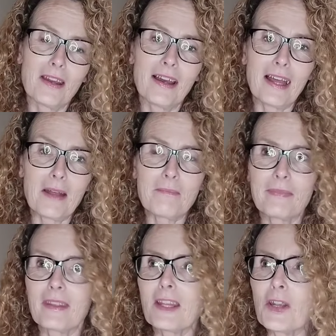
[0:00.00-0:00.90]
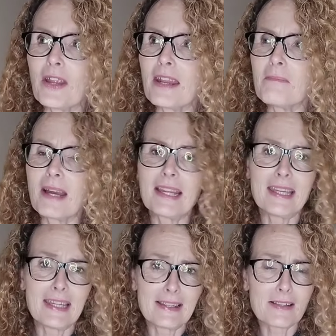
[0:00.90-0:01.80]
You know, in my
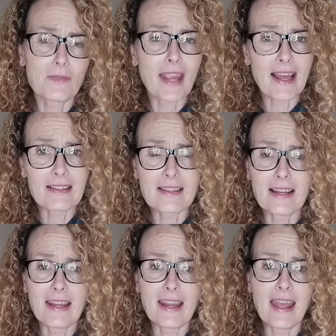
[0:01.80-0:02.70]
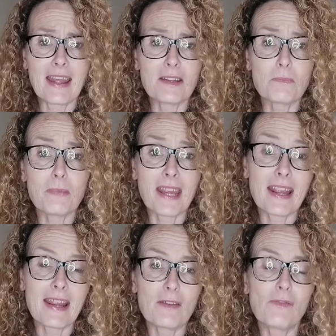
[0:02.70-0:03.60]
years of counseling and being
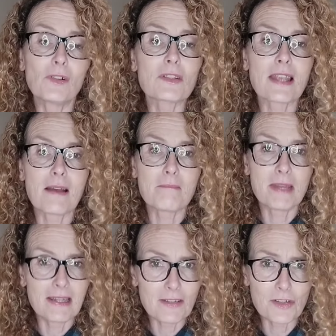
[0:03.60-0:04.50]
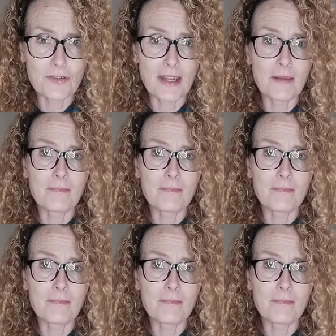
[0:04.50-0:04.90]
in full-time ministry,